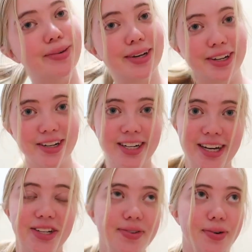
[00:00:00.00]
been a good
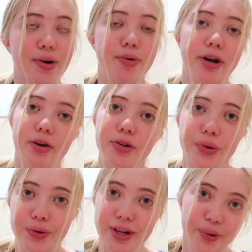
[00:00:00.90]
day so far, but I also
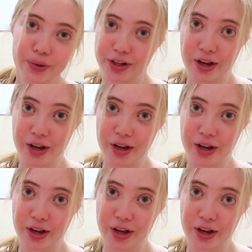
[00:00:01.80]
only had one